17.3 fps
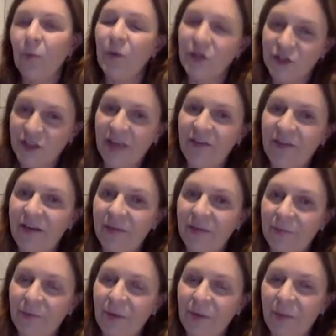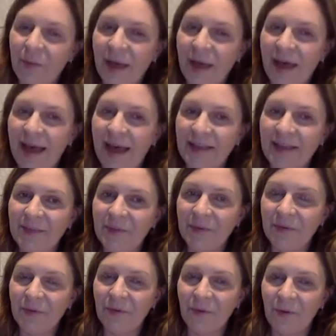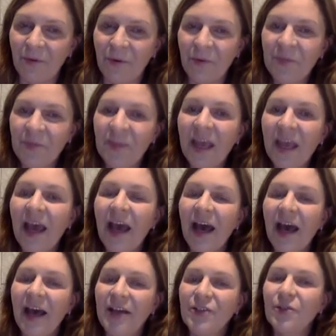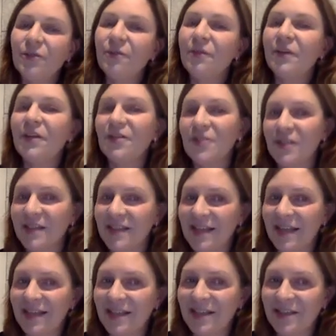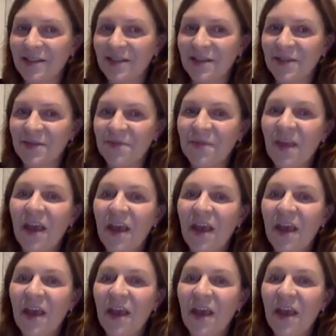which they've prepared before, uh, to finish the sentence.